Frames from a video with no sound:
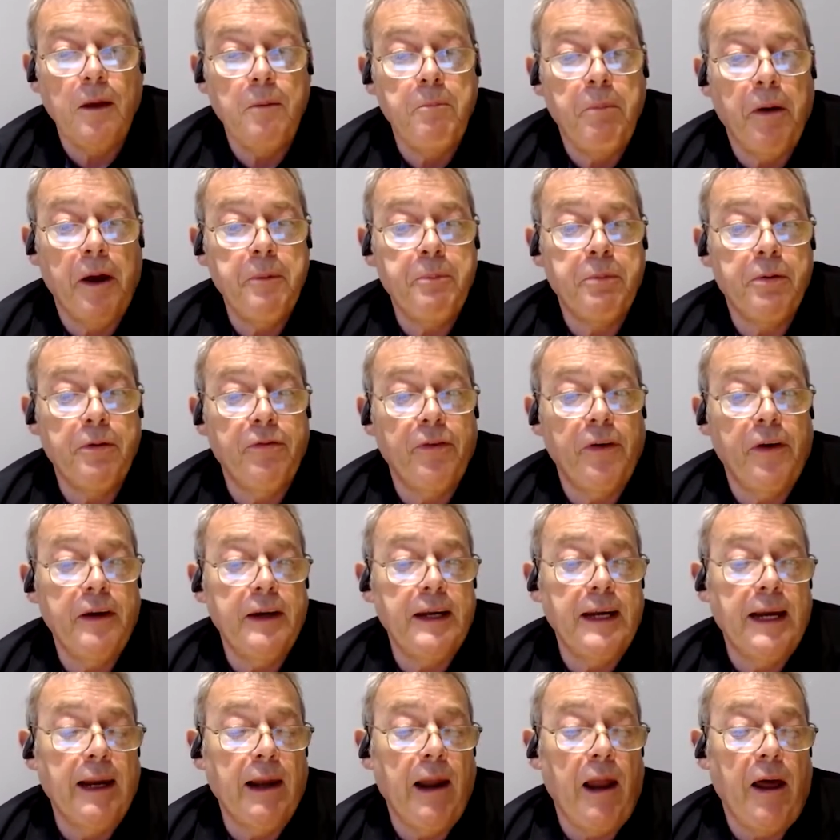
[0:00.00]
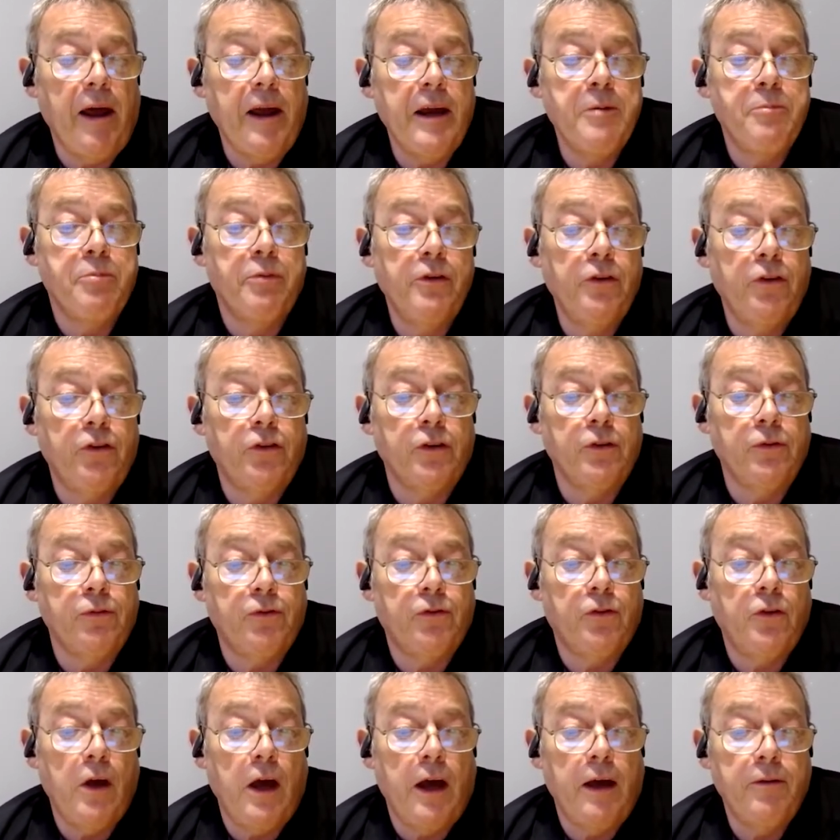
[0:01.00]
By providing libraries
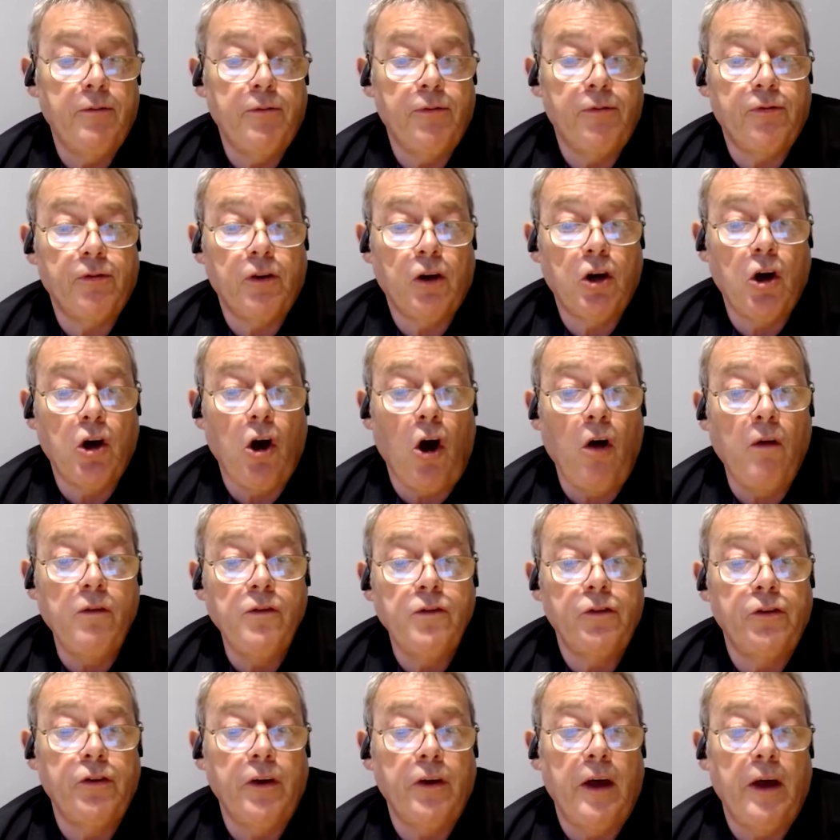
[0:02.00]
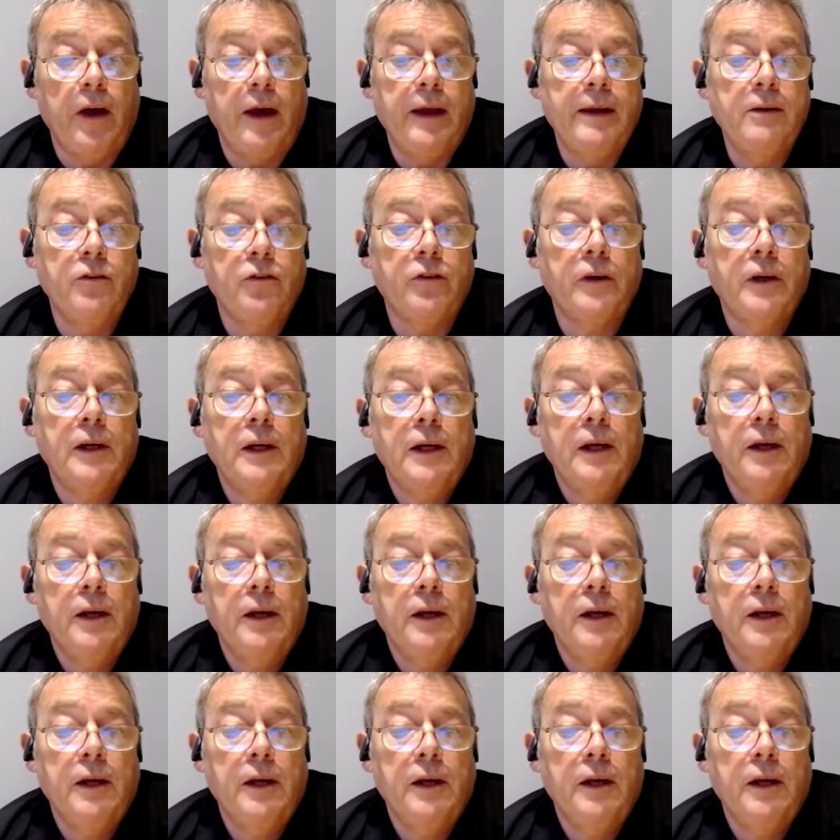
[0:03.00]
of content